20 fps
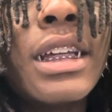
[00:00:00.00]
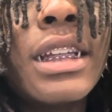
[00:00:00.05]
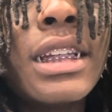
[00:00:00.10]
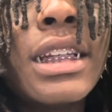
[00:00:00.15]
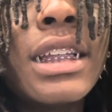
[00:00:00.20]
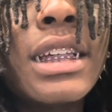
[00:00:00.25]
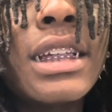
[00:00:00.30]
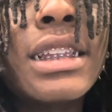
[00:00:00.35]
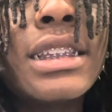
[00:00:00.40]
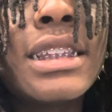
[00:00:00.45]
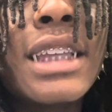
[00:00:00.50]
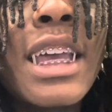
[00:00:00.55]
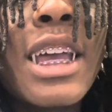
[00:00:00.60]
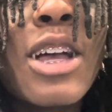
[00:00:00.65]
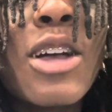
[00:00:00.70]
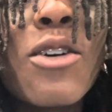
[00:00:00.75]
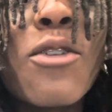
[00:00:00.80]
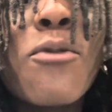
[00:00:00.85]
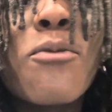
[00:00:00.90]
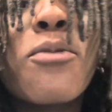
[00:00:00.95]
The
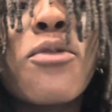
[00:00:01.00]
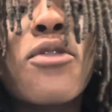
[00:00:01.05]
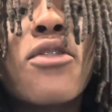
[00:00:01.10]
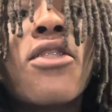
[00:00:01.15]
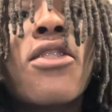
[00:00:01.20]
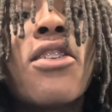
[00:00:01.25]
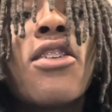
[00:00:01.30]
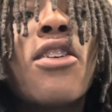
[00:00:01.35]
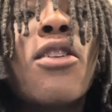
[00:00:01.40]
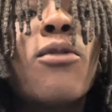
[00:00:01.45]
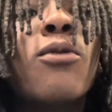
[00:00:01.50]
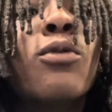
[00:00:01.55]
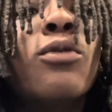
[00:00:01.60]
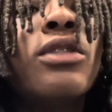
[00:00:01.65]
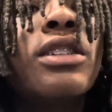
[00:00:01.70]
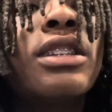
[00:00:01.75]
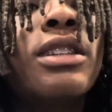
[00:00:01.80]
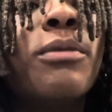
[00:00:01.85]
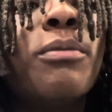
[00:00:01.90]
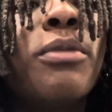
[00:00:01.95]
attack on Pearl Harbor
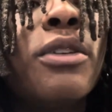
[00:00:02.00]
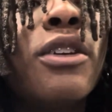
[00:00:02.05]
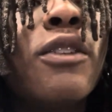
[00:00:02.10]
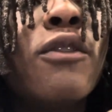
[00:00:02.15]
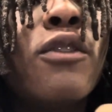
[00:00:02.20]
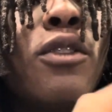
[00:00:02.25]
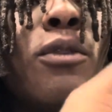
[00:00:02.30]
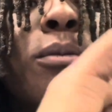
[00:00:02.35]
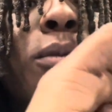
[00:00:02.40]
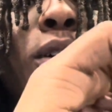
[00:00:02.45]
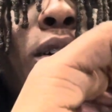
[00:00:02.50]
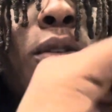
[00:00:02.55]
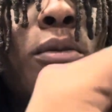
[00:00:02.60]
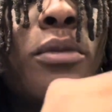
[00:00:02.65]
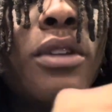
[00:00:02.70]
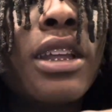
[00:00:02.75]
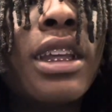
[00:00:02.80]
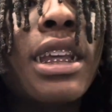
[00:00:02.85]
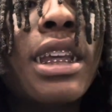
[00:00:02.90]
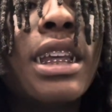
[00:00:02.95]
was a pivotal
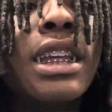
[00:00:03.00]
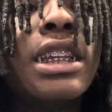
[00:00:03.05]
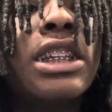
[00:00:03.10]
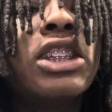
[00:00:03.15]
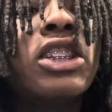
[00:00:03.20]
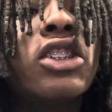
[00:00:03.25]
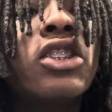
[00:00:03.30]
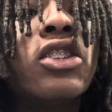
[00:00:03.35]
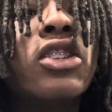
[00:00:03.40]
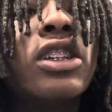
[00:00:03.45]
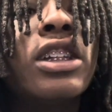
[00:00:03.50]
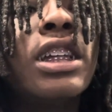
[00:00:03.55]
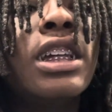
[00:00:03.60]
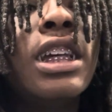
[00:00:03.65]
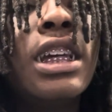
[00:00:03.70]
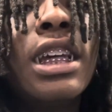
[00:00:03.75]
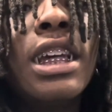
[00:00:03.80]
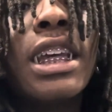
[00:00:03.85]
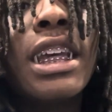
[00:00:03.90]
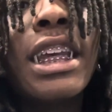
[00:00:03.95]
moment in history
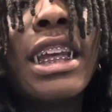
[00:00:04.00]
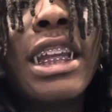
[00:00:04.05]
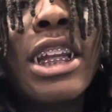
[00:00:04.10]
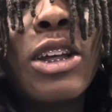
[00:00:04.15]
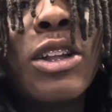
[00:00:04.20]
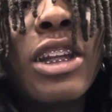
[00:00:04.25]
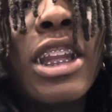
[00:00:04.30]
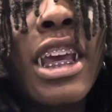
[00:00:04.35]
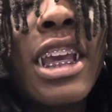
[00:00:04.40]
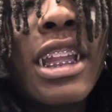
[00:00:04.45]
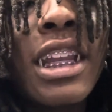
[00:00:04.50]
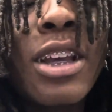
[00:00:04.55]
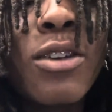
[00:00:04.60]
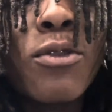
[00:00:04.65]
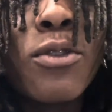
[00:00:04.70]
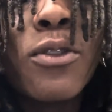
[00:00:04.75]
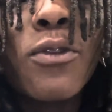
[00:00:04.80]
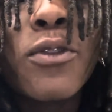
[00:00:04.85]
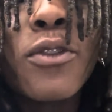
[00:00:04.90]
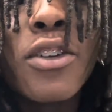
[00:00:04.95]
and a day that
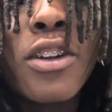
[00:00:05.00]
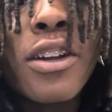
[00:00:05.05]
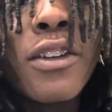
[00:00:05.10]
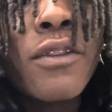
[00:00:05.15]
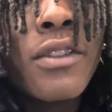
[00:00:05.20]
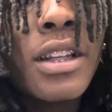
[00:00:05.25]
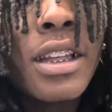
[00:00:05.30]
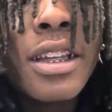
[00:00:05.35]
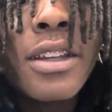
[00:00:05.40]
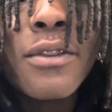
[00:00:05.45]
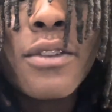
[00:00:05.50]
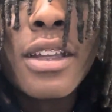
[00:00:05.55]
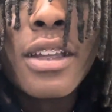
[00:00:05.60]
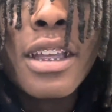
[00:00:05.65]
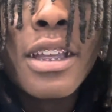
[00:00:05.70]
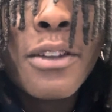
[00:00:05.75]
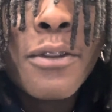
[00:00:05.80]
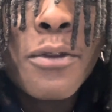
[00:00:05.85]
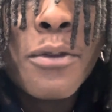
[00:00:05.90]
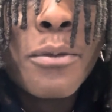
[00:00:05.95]
will forever live in
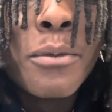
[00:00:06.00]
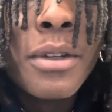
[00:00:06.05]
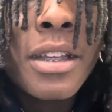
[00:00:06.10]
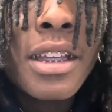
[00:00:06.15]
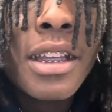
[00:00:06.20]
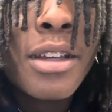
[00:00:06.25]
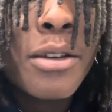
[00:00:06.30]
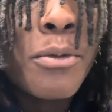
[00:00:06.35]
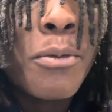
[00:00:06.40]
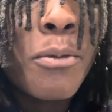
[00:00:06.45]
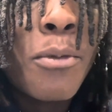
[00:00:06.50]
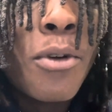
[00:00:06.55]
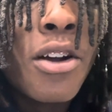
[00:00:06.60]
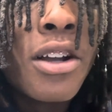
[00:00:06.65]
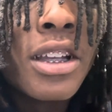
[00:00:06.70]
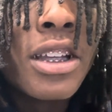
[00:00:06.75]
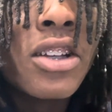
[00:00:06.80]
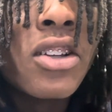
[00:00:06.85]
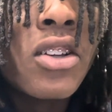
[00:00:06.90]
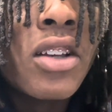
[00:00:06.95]
infamy,
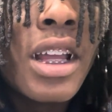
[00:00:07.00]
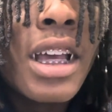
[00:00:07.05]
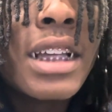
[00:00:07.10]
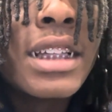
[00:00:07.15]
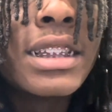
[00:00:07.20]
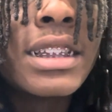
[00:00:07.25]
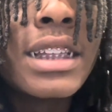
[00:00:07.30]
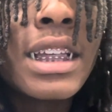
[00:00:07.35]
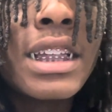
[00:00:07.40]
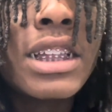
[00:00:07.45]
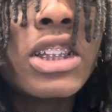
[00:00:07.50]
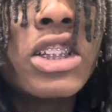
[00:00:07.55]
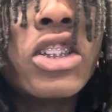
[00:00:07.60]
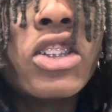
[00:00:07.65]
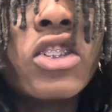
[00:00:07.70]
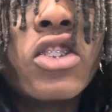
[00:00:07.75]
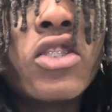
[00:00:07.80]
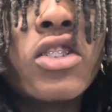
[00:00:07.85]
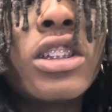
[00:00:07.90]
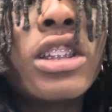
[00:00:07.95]
marking United States
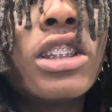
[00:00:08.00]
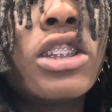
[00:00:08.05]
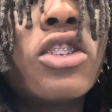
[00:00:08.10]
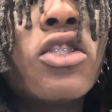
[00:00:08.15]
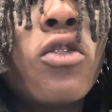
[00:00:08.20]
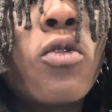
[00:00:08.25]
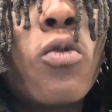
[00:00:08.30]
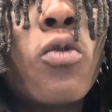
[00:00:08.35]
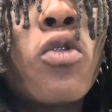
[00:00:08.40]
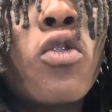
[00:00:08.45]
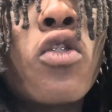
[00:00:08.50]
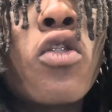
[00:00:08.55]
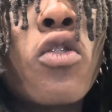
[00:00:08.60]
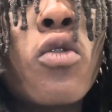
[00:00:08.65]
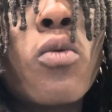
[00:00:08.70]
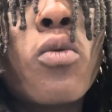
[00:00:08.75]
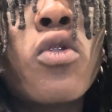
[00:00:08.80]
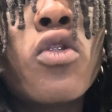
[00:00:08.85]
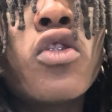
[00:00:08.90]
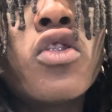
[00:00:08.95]
entry into the
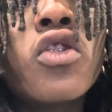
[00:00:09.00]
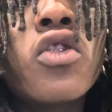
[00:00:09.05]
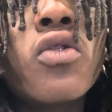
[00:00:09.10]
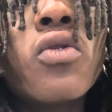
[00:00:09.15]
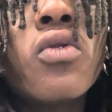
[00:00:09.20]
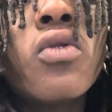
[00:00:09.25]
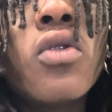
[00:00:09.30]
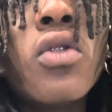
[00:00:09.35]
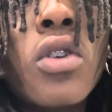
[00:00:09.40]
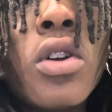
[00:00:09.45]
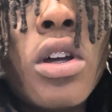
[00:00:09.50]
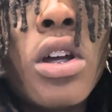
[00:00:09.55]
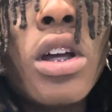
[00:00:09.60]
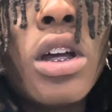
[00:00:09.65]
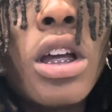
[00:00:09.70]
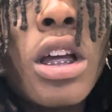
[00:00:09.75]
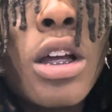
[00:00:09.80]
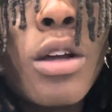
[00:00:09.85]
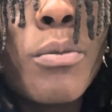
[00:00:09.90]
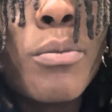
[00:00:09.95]
World War II.
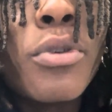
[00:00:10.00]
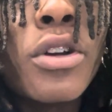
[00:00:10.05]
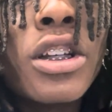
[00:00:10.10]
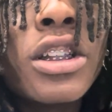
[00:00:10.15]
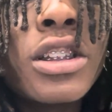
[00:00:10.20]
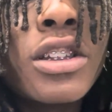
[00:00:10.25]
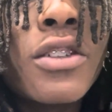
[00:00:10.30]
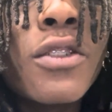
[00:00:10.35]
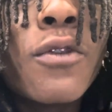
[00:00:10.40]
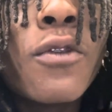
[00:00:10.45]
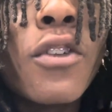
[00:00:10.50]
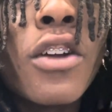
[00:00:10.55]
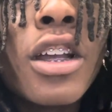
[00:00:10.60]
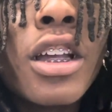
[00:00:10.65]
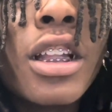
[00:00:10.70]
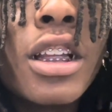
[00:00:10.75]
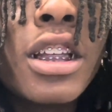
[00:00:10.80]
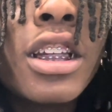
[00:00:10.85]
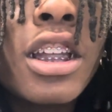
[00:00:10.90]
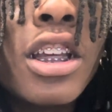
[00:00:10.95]
President
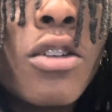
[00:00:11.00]
Franklin D.